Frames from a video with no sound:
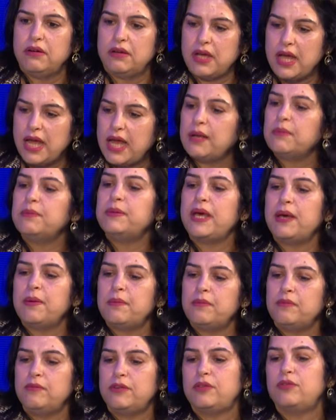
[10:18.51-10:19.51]
help
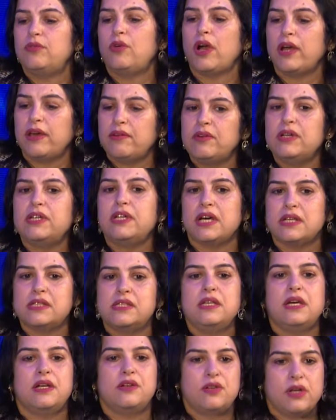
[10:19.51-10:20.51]
them with whatever task
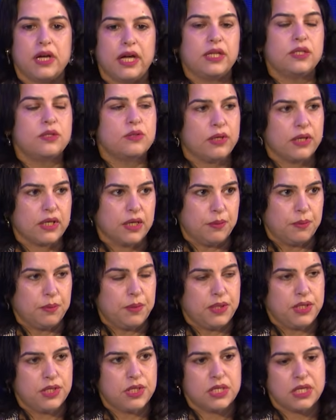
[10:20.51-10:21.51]
they are trying to
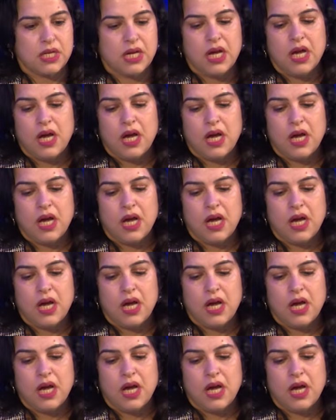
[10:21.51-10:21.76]
accomplish.